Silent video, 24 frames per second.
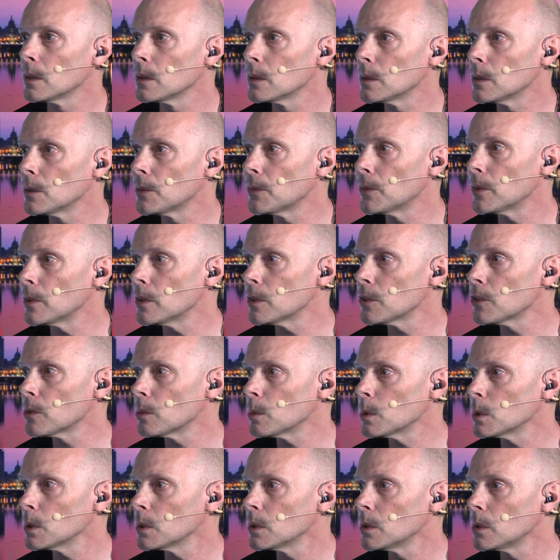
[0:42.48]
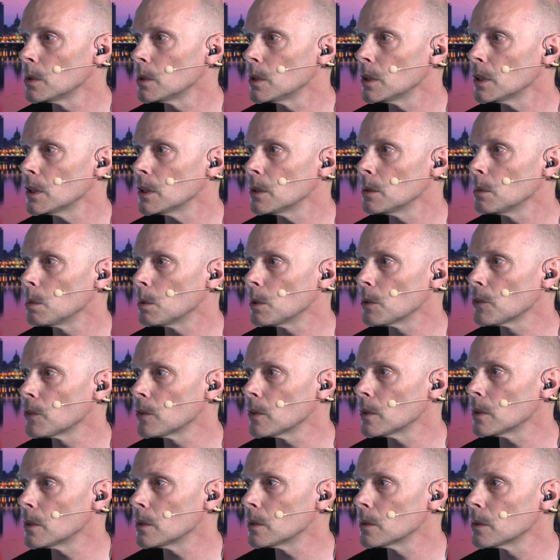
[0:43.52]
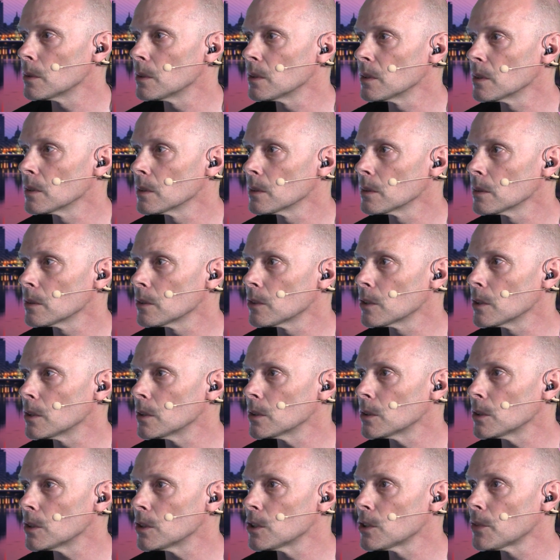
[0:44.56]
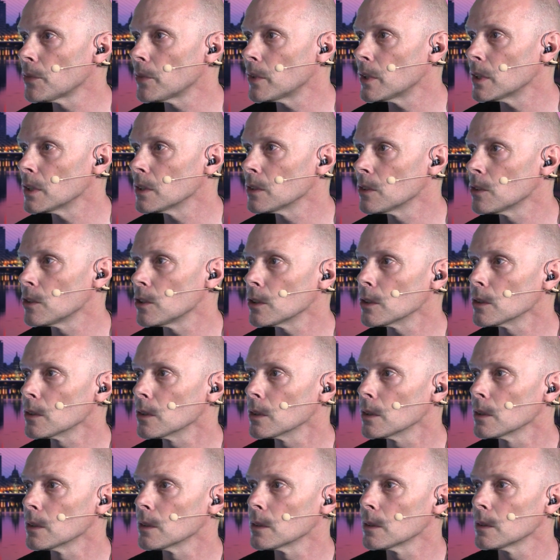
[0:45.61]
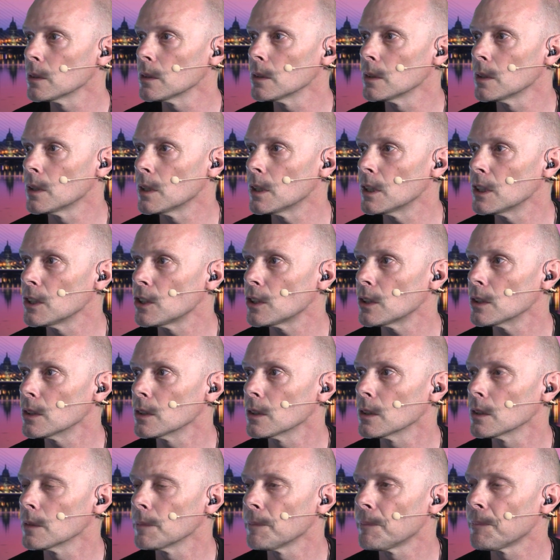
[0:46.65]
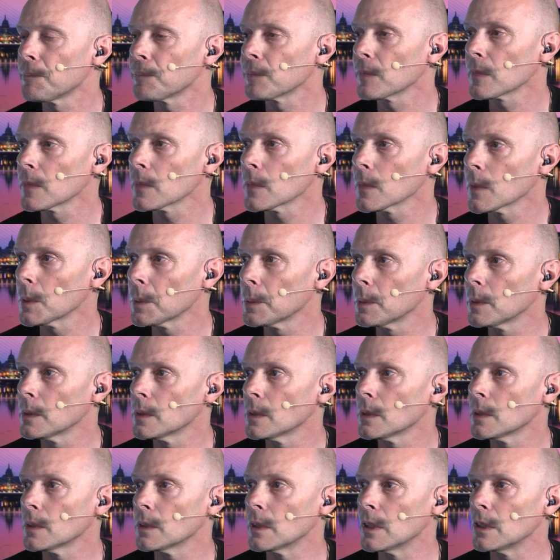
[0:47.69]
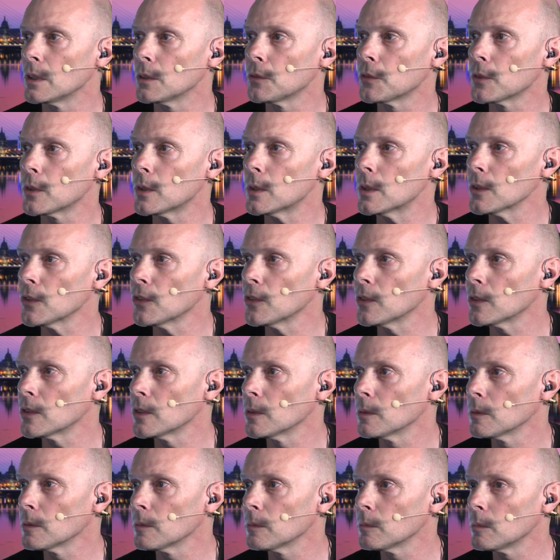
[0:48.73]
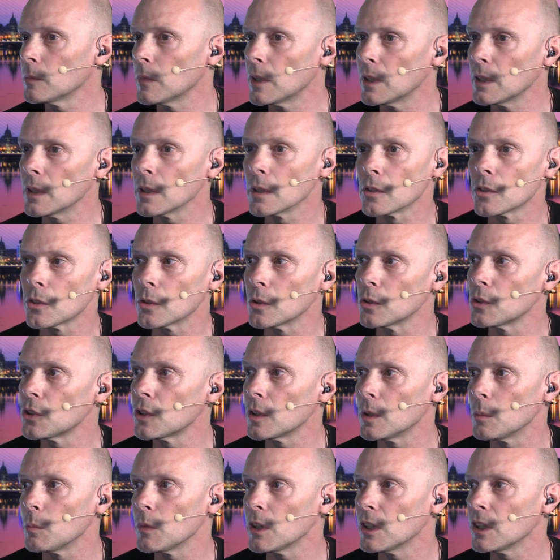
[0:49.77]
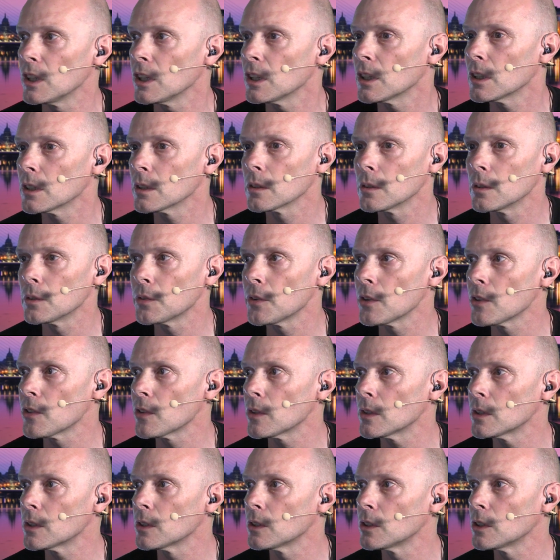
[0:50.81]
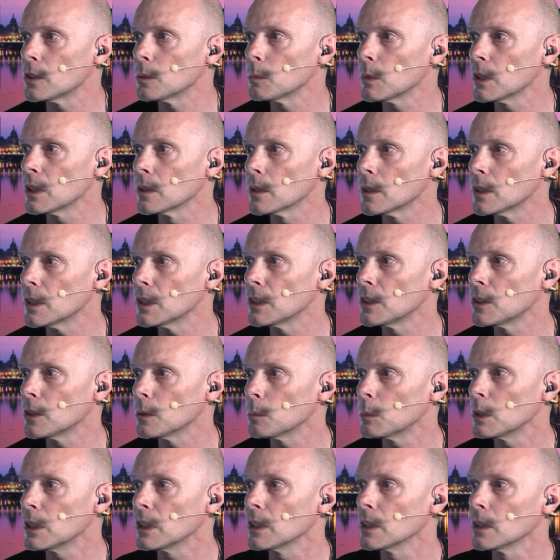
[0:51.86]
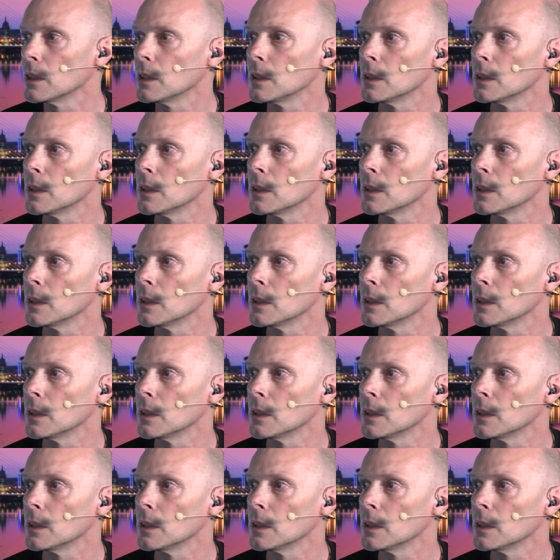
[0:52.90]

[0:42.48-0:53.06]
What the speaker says: The first one today was our Scottish friend John. Hi John. Then of course my social media officer Tommy. Hi Tommy.